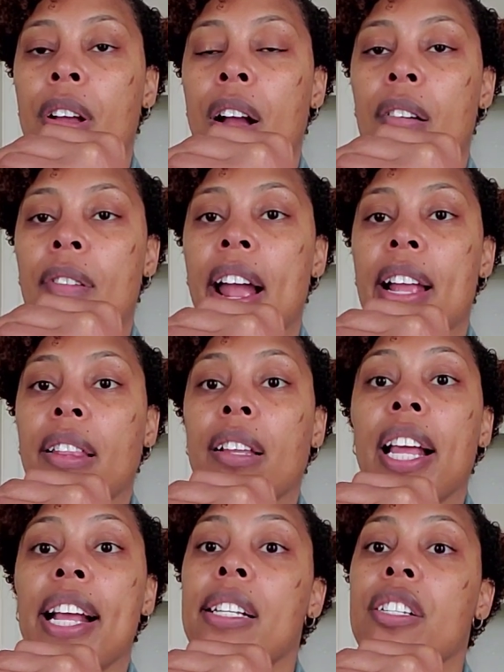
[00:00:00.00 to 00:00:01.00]
All right, the
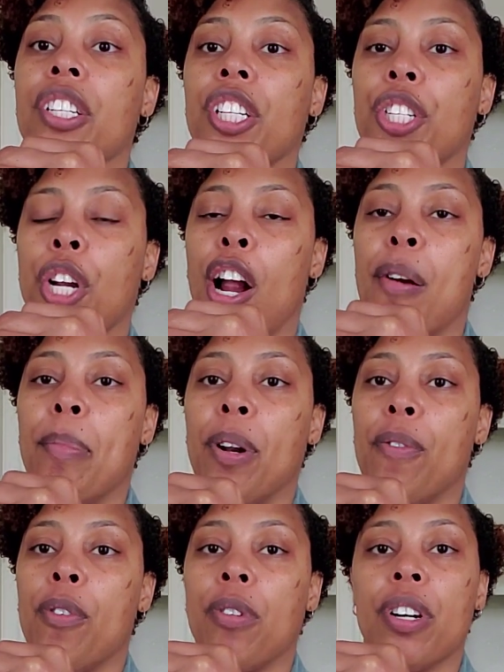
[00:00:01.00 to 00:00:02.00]
laser is sharp, but
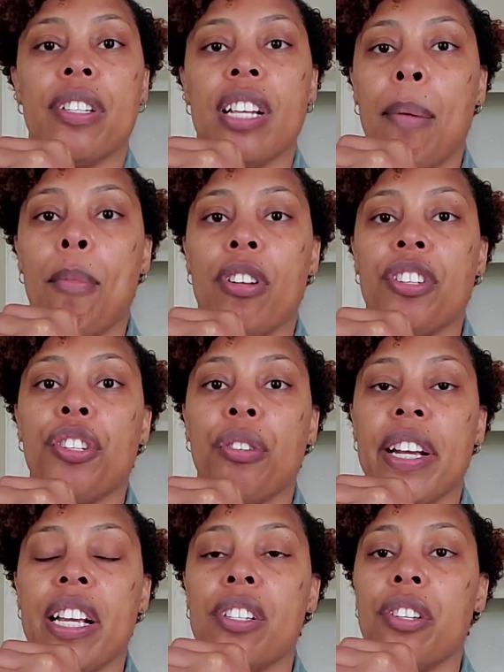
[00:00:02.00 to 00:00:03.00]
of course I'm on
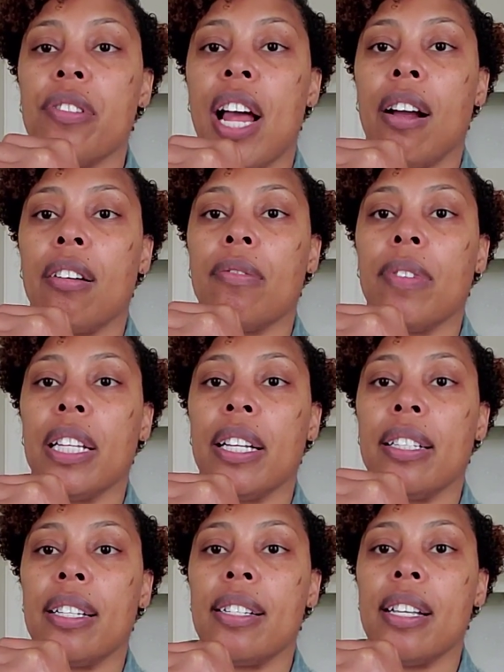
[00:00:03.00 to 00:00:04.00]
screen, so you're not going to really get
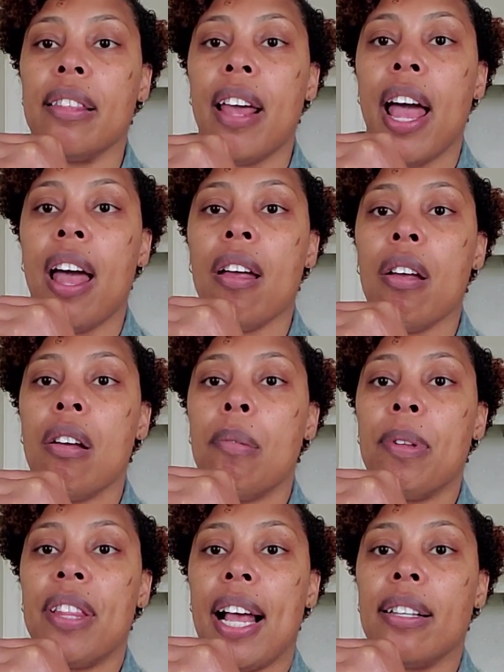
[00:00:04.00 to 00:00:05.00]
to see that,
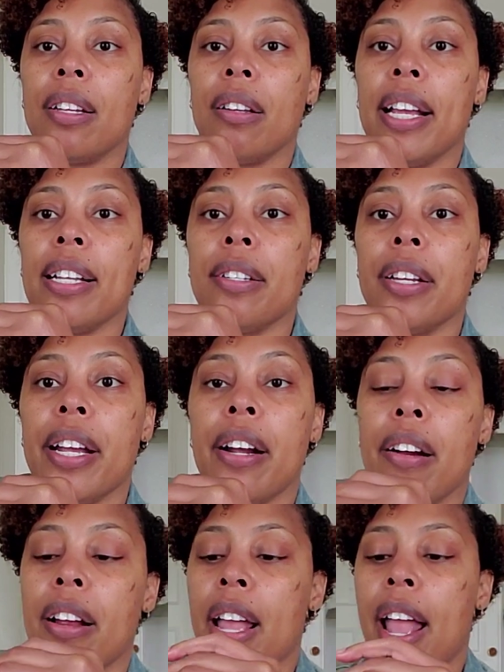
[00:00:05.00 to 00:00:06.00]
but that's the laser there.